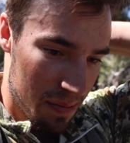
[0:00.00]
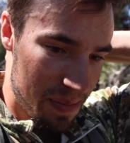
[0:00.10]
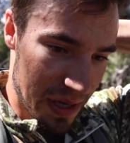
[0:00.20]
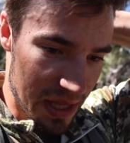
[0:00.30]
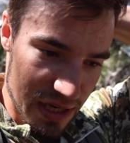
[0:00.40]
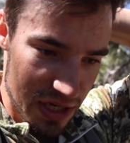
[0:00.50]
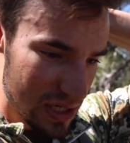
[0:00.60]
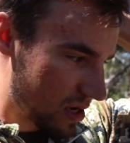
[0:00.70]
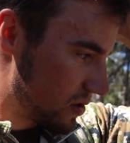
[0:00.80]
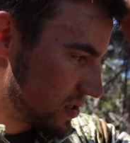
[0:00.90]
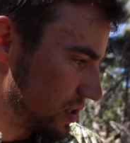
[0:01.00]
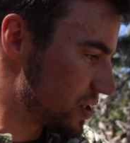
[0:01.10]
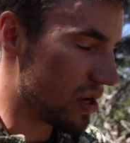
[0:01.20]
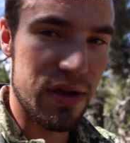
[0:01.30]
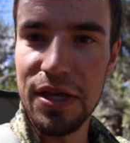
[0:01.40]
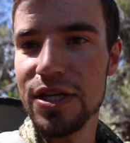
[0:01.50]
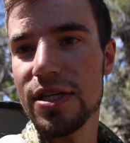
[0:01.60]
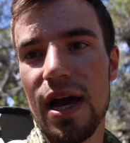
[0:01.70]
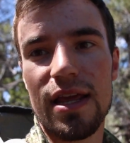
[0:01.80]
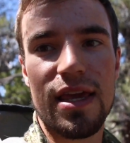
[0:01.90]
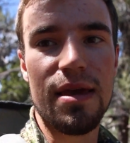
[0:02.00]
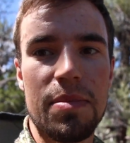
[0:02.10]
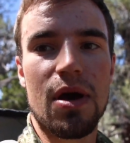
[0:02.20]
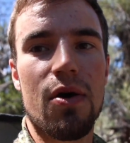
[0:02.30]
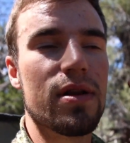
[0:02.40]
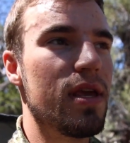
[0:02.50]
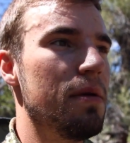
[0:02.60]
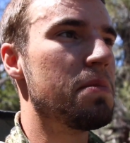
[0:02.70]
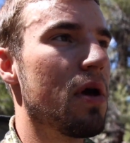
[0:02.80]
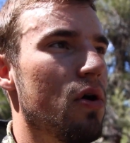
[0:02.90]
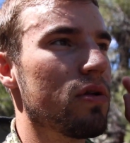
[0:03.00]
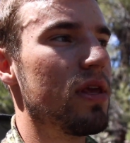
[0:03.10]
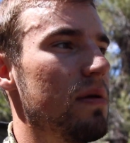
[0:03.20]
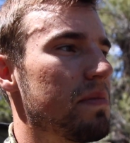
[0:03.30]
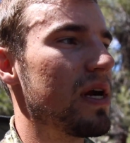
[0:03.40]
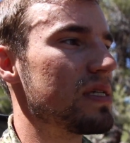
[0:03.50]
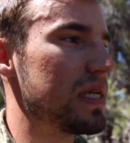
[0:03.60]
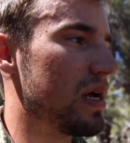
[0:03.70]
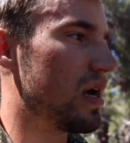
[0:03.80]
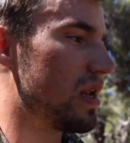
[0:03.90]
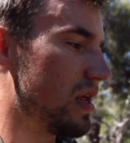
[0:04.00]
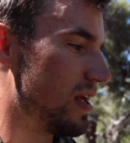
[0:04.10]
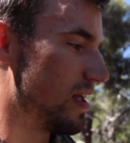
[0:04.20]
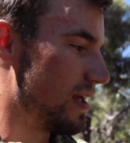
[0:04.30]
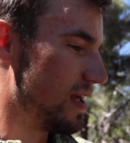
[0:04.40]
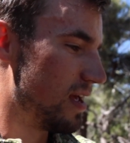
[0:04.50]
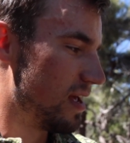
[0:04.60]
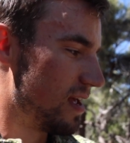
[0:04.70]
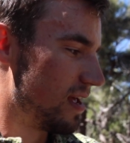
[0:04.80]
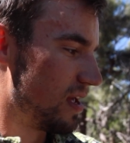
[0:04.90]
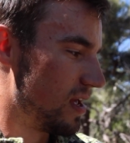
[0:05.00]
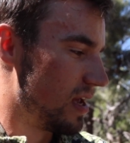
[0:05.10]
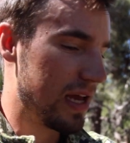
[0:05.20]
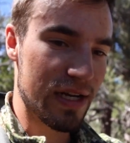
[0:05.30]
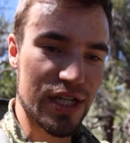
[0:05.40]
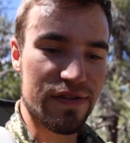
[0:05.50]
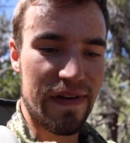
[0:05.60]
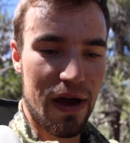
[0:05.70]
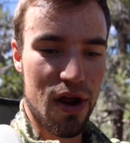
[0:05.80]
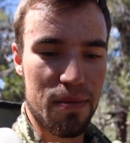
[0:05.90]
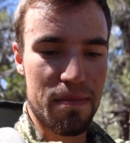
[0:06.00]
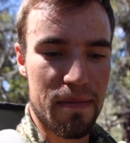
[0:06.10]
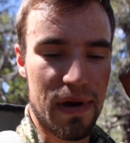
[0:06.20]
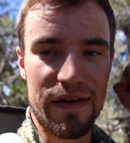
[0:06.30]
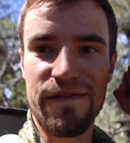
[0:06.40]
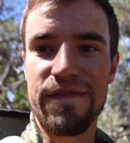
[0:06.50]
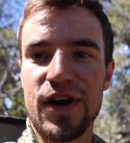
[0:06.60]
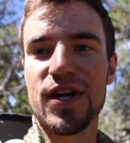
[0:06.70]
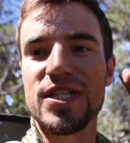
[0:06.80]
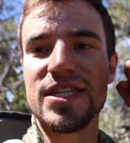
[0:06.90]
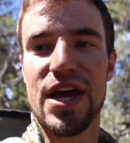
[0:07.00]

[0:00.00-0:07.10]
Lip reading: But that just goes to show you just got to keep going, keep pressing on. And I just found my first